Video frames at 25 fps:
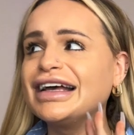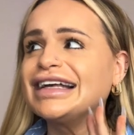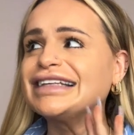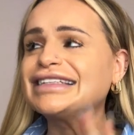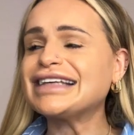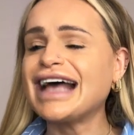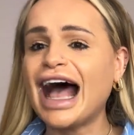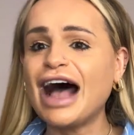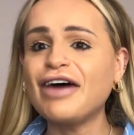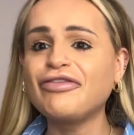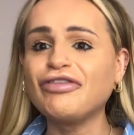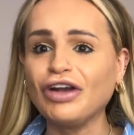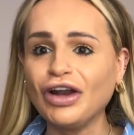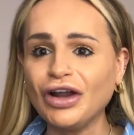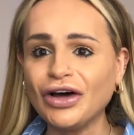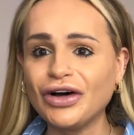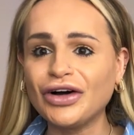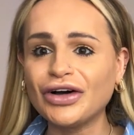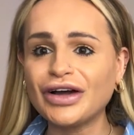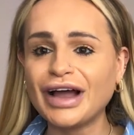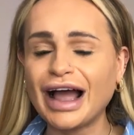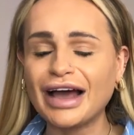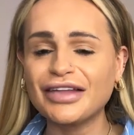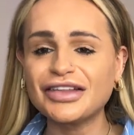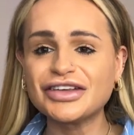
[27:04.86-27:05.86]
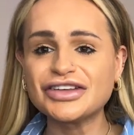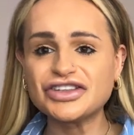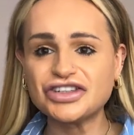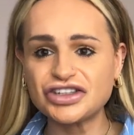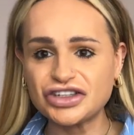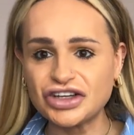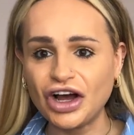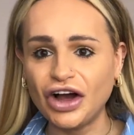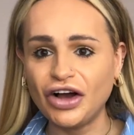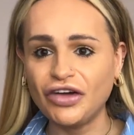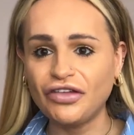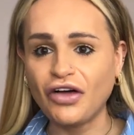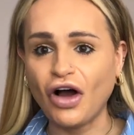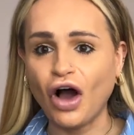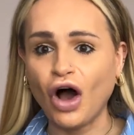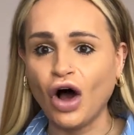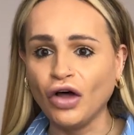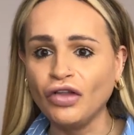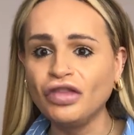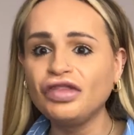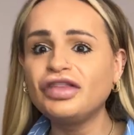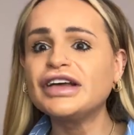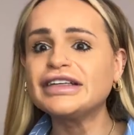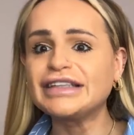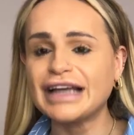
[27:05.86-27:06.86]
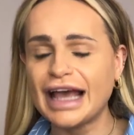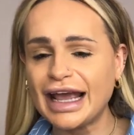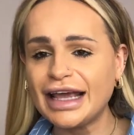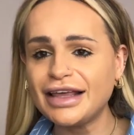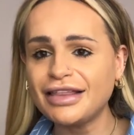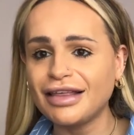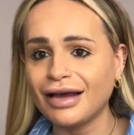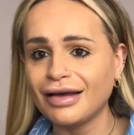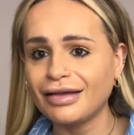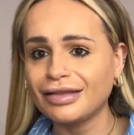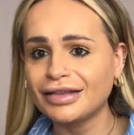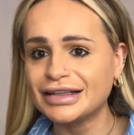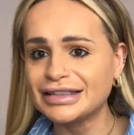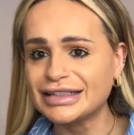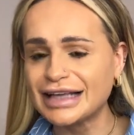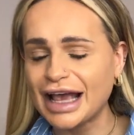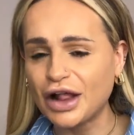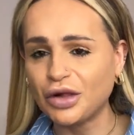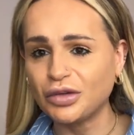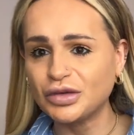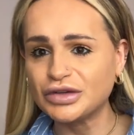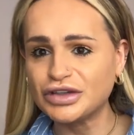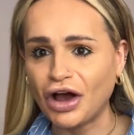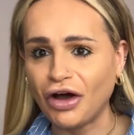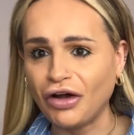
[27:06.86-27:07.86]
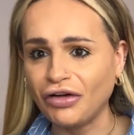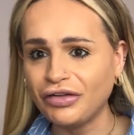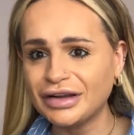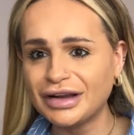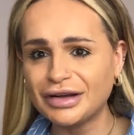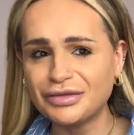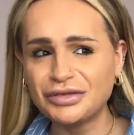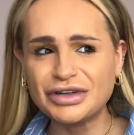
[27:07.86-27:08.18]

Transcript: have a look at the stuff on the day that the sale was on,